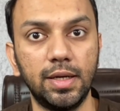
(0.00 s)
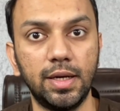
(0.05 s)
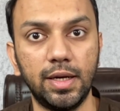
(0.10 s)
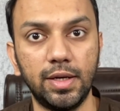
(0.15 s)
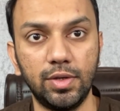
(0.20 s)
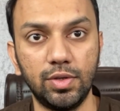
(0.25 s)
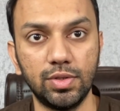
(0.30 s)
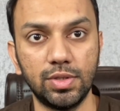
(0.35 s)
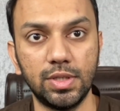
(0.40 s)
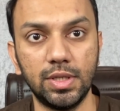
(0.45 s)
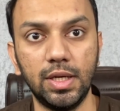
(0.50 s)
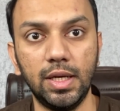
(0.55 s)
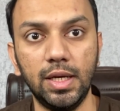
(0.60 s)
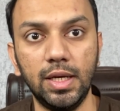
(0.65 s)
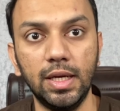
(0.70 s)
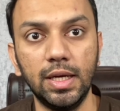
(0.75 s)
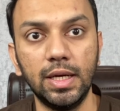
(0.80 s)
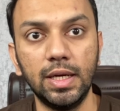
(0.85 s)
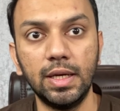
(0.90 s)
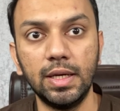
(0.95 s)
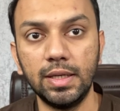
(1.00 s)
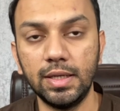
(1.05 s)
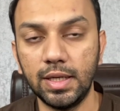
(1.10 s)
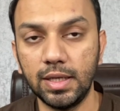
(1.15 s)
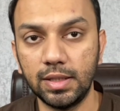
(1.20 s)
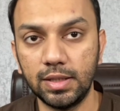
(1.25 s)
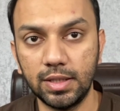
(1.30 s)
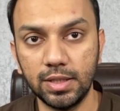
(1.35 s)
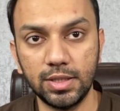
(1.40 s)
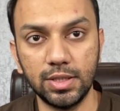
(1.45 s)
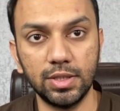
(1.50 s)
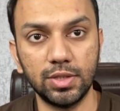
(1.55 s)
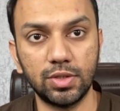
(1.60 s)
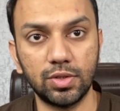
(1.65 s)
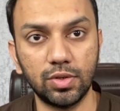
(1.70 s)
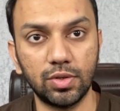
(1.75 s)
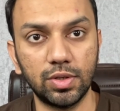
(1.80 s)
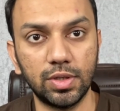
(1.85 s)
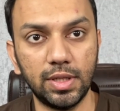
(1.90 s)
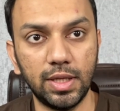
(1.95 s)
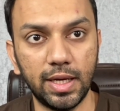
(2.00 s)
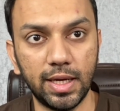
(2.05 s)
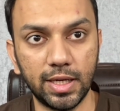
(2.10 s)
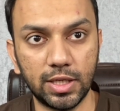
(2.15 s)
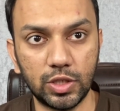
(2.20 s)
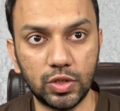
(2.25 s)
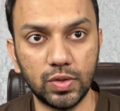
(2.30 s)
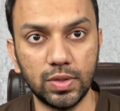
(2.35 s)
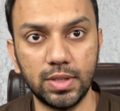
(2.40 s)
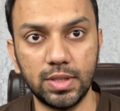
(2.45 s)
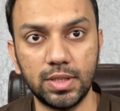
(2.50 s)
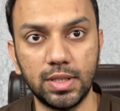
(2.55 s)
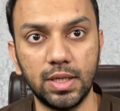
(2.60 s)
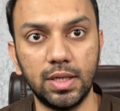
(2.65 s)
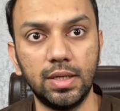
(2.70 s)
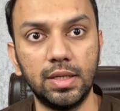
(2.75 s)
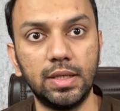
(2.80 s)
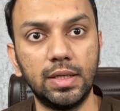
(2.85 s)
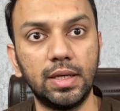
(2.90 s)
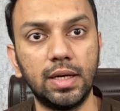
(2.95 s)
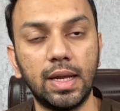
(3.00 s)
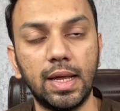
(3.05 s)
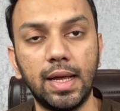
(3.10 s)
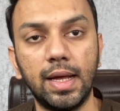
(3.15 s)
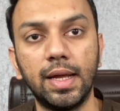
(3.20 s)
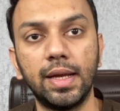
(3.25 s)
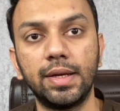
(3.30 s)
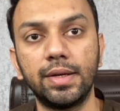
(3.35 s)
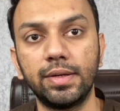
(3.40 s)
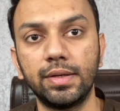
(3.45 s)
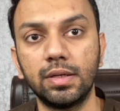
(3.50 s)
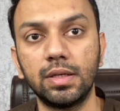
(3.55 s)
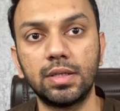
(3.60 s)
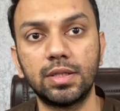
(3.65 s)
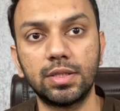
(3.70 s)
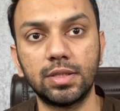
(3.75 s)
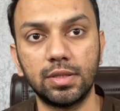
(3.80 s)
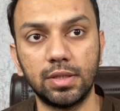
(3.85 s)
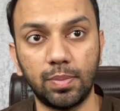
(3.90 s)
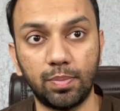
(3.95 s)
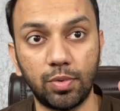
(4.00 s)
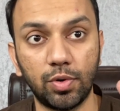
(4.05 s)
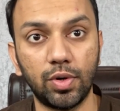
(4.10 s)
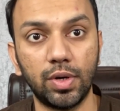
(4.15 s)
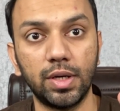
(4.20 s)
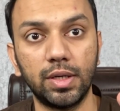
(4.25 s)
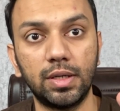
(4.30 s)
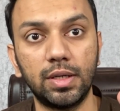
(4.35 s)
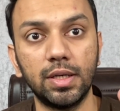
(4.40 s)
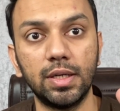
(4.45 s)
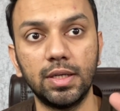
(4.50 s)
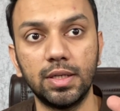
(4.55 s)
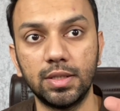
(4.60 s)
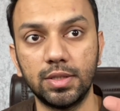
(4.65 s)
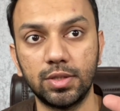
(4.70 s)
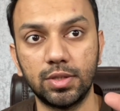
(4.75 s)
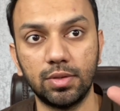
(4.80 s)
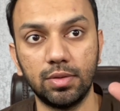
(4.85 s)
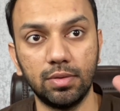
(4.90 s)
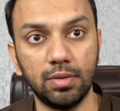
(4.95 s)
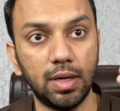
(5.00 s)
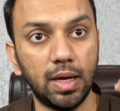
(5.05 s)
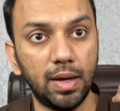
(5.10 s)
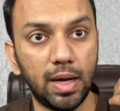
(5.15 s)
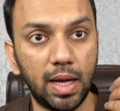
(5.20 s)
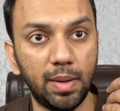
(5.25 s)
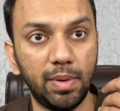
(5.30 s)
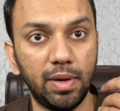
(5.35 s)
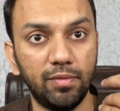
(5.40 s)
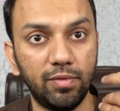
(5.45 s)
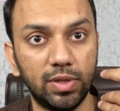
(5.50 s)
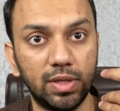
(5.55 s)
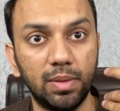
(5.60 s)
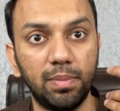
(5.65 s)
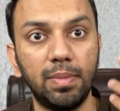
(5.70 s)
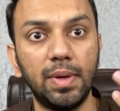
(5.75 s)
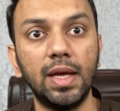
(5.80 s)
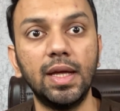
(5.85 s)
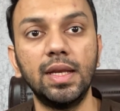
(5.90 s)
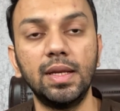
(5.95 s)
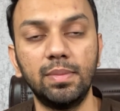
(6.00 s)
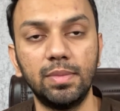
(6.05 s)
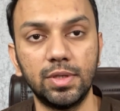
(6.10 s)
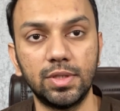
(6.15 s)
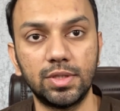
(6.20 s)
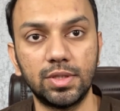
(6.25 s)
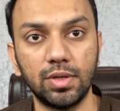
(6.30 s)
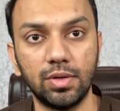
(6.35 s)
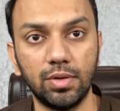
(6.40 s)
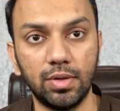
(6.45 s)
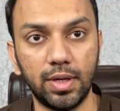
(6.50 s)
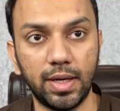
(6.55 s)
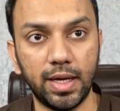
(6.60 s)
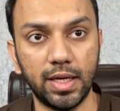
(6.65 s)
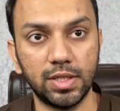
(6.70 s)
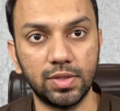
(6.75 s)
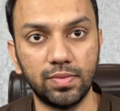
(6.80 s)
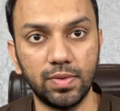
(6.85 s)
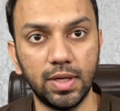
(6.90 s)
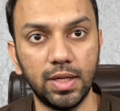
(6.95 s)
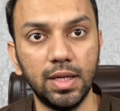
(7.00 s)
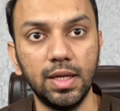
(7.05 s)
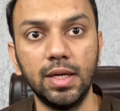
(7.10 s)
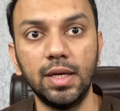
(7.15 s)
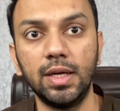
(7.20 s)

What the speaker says: and you see that this is not the actual seller, and it's the product is with the main image as well,